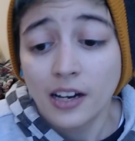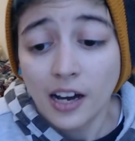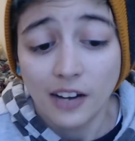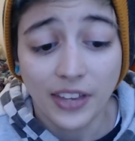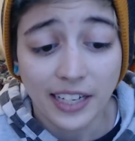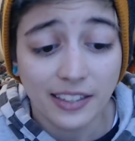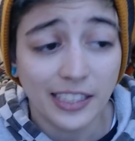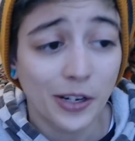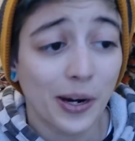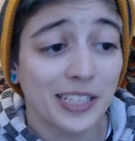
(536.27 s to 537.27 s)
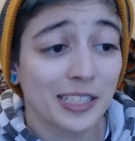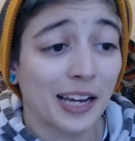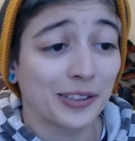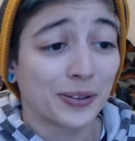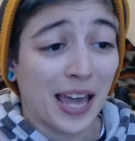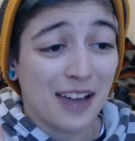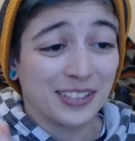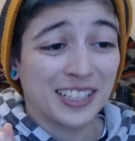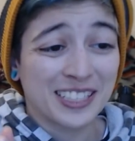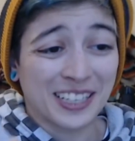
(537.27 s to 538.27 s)
ACEO I did. I don't have
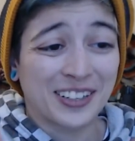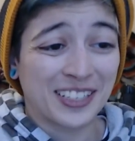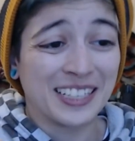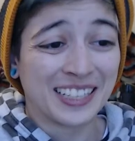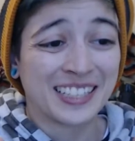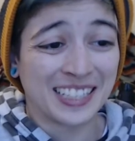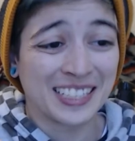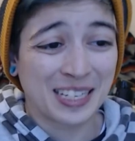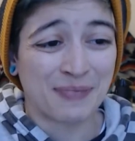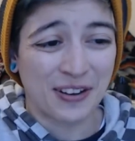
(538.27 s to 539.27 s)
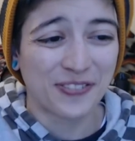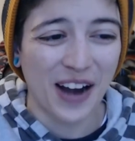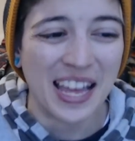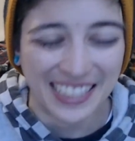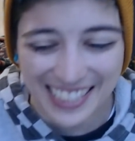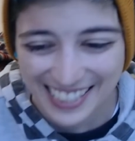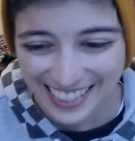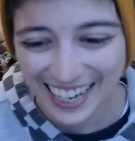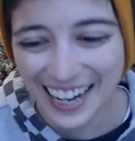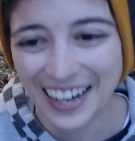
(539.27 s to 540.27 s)
it because I already sent it to my friend.
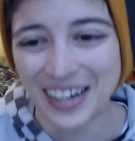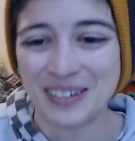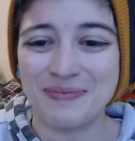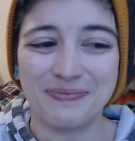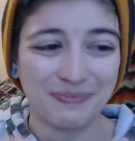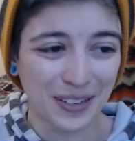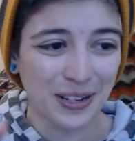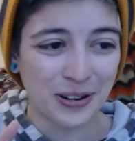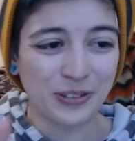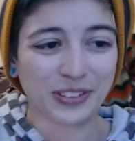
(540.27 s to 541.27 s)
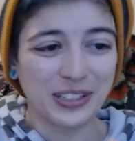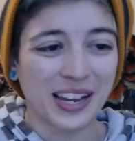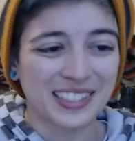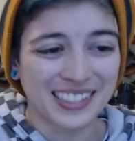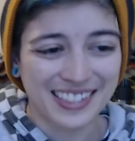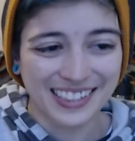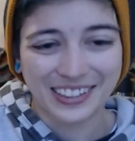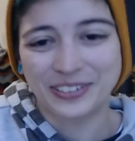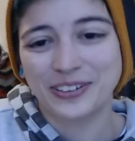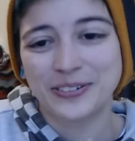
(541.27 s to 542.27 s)
But hopefully you guys can see a
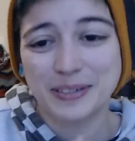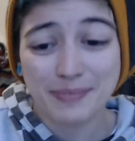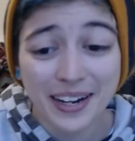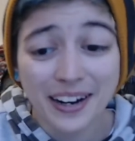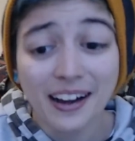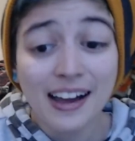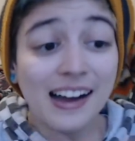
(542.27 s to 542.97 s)
little close up there.